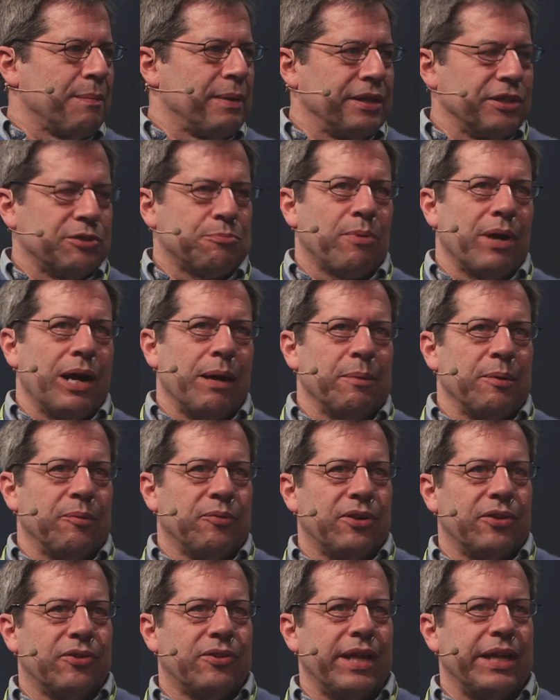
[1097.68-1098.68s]
about these problems,
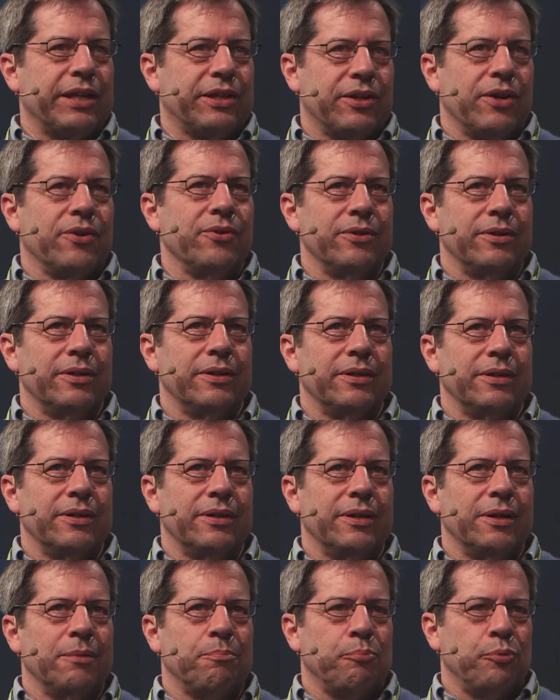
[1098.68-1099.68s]
is they don't
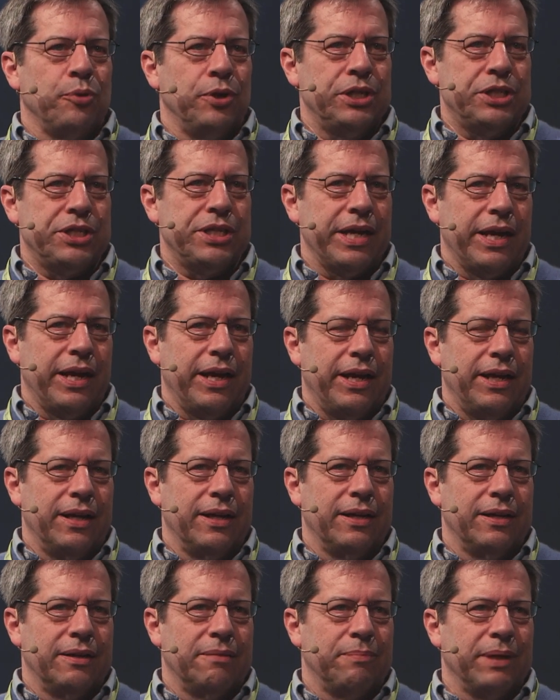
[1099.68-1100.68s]
appreciate,
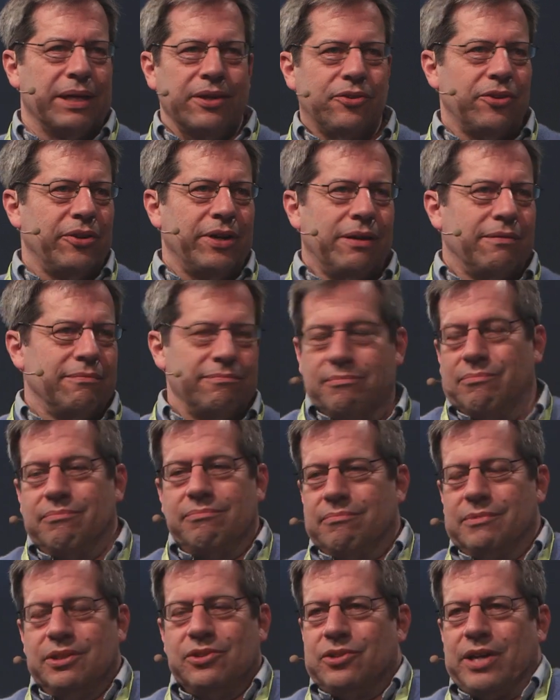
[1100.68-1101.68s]
because
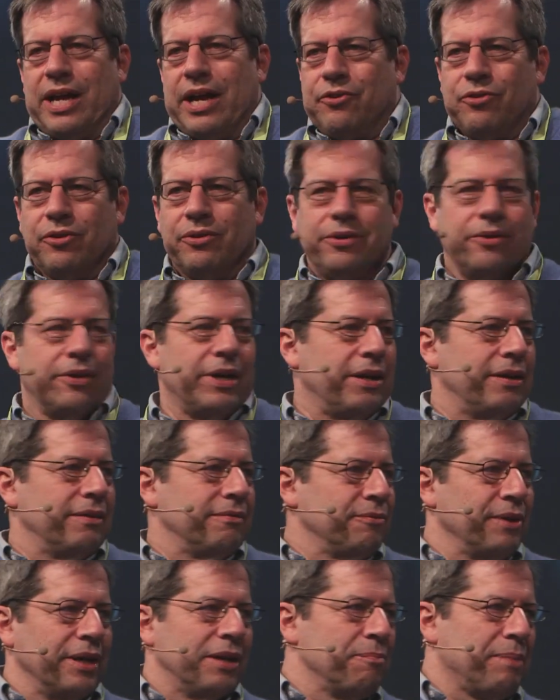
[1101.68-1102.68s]
it's natural, they're not
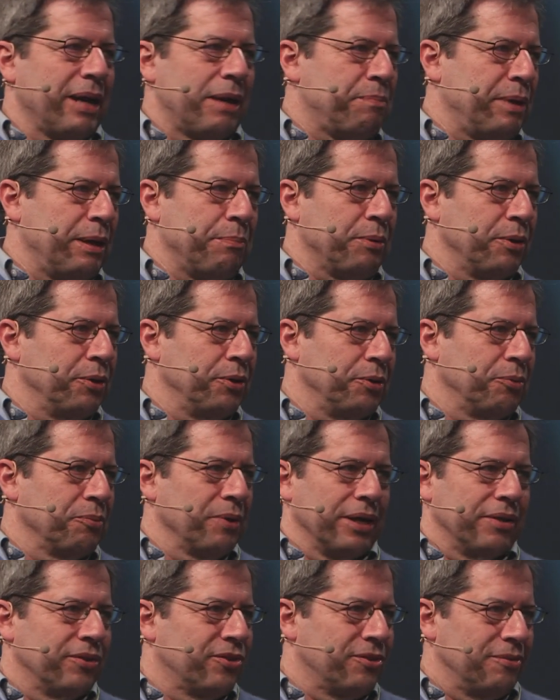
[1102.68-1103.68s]
written by people who
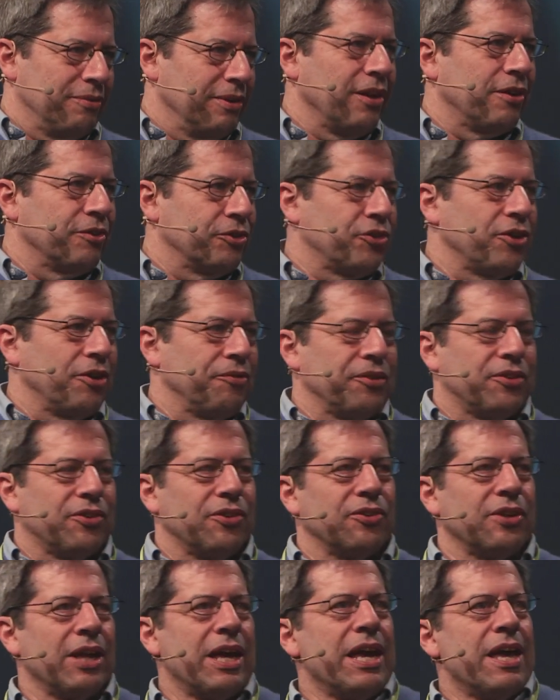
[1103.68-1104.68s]
run large
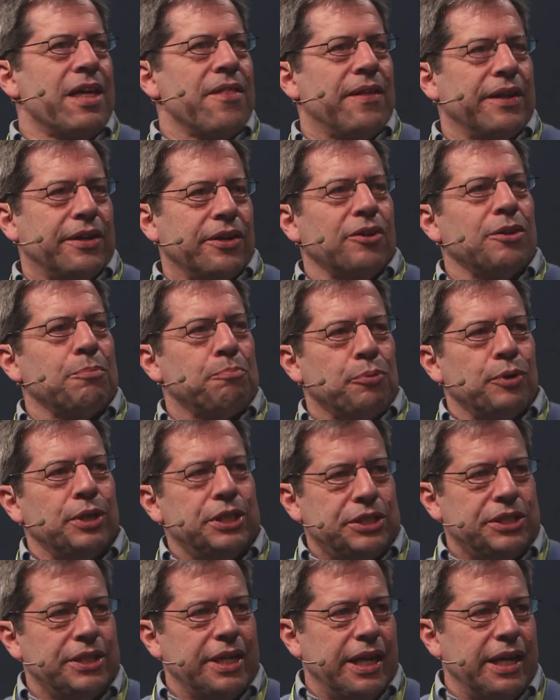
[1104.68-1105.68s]
services, they don't
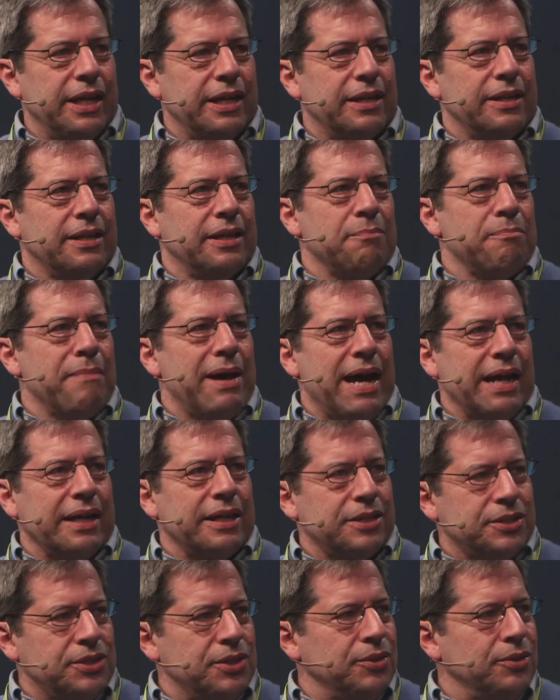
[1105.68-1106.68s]
appreciate the
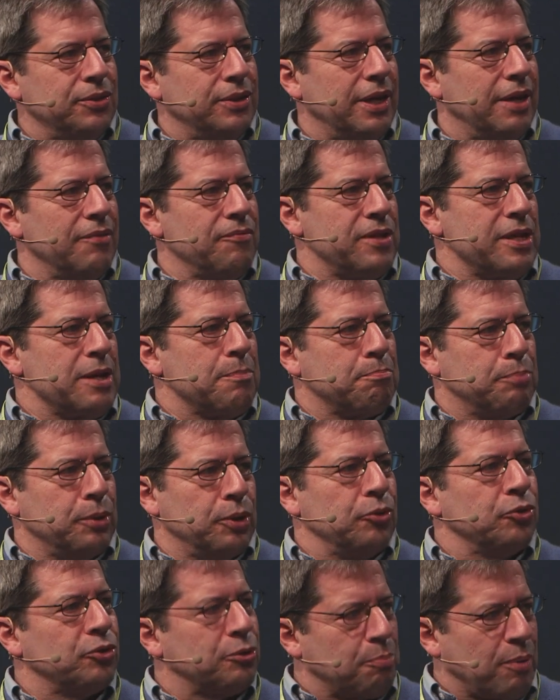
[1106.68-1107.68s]
magnitude of the
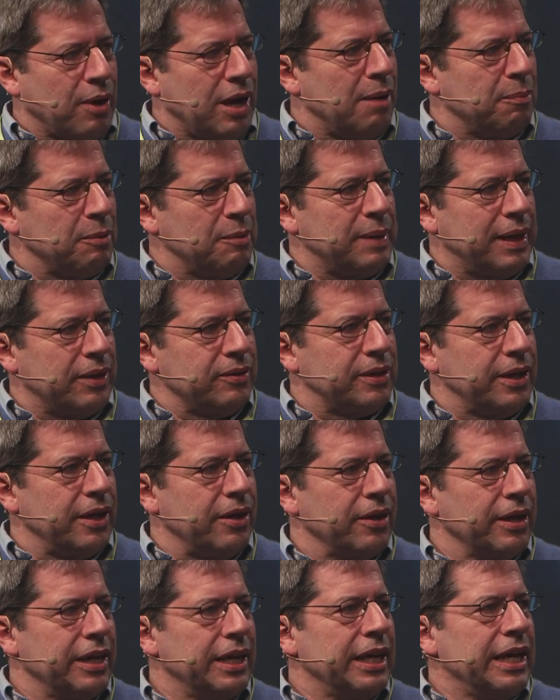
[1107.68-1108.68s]
abuse problem out there.
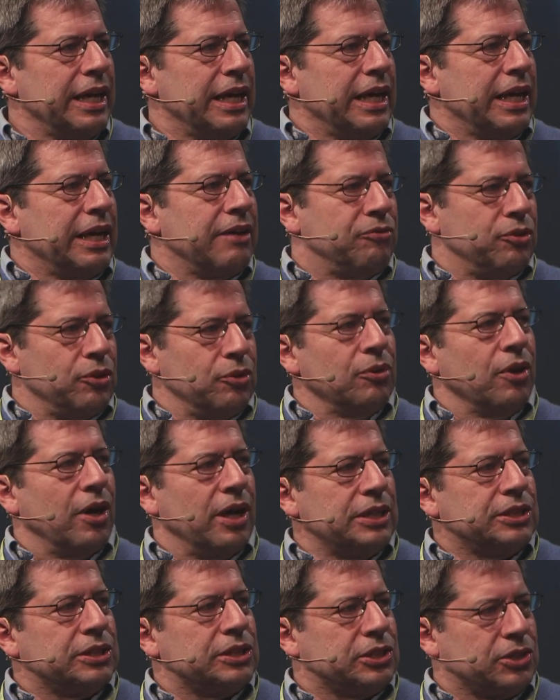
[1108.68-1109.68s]
If you
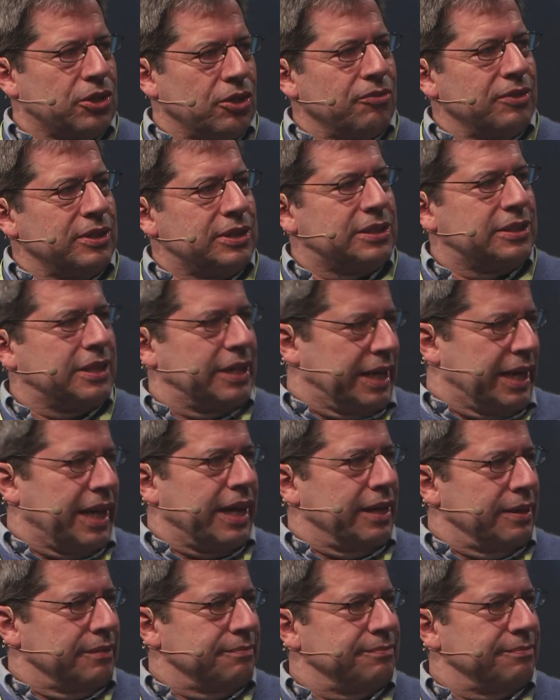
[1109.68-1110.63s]
launch a service today,